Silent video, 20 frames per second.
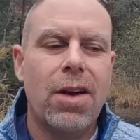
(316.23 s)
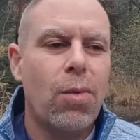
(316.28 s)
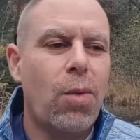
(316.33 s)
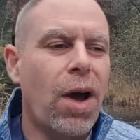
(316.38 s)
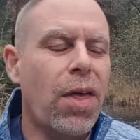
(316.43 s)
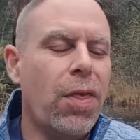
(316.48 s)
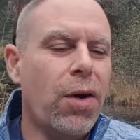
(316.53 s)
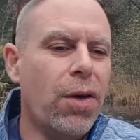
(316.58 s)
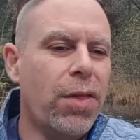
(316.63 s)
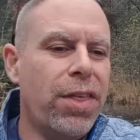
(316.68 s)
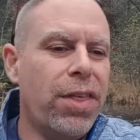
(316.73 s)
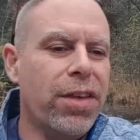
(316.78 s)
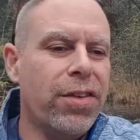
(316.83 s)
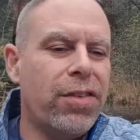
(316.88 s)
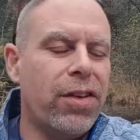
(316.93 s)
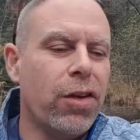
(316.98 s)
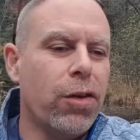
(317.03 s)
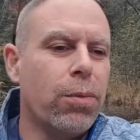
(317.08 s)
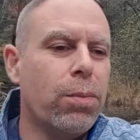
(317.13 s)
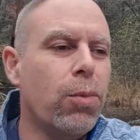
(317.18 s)
Whether this
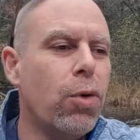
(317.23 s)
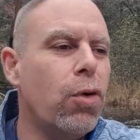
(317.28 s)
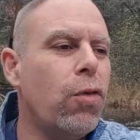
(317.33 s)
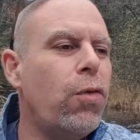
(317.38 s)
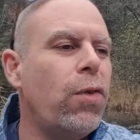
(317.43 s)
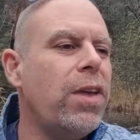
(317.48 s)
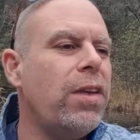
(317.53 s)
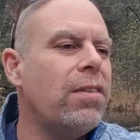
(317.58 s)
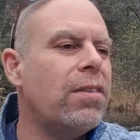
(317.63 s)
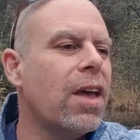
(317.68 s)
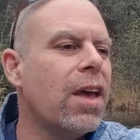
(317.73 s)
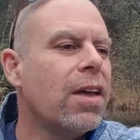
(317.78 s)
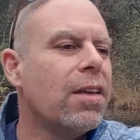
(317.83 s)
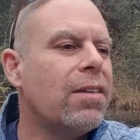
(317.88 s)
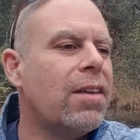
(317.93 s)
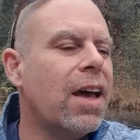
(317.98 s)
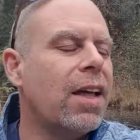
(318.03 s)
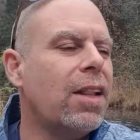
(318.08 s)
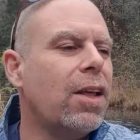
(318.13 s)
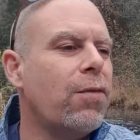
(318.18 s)
is movies,
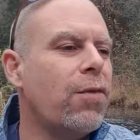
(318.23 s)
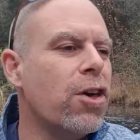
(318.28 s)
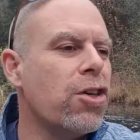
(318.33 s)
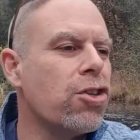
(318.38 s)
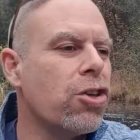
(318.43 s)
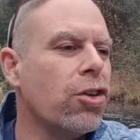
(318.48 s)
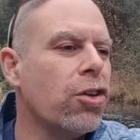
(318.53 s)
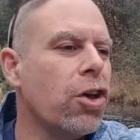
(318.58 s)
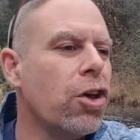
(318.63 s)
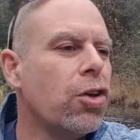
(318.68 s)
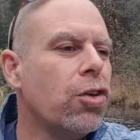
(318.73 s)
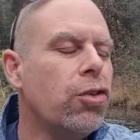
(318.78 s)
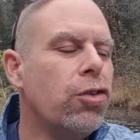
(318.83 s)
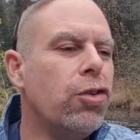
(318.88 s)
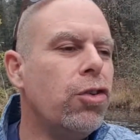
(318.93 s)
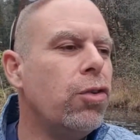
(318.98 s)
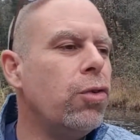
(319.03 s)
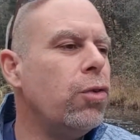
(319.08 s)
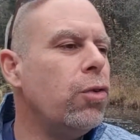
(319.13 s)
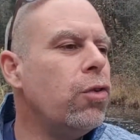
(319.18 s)
television,
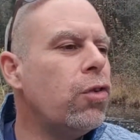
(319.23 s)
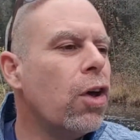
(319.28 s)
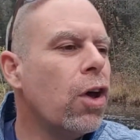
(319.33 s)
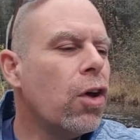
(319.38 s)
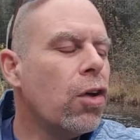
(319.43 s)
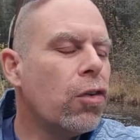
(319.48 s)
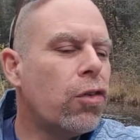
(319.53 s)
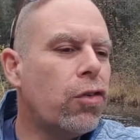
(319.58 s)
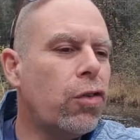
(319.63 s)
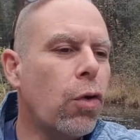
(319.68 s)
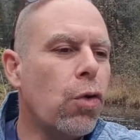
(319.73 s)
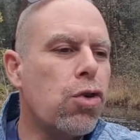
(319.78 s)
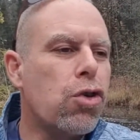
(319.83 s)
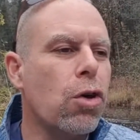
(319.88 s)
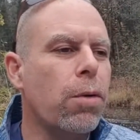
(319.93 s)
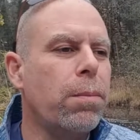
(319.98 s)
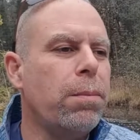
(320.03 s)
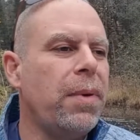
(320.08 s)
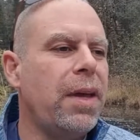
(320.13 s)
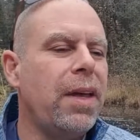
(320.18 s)
news,
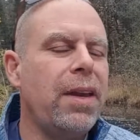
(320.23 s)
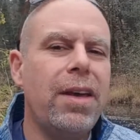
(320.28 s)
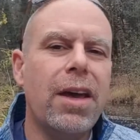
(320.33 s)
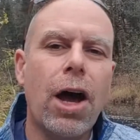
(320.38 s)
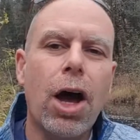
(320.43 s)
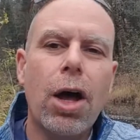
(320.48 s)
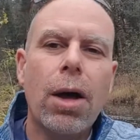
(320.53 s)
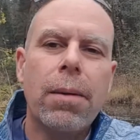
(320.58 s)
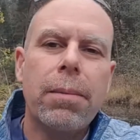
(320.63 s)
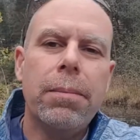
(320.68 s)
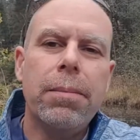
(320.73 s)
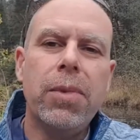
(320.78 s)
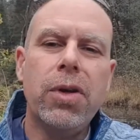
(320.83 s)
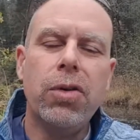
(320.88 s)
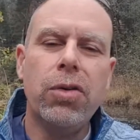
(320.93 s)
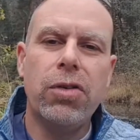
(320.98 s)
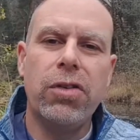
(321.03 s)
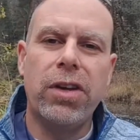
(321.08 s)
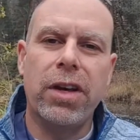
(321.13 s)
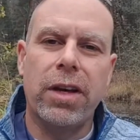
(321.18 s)
social media,
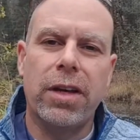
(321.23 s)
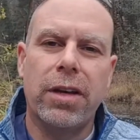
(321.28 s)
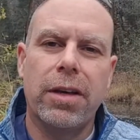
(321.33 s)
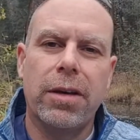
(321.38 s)
music.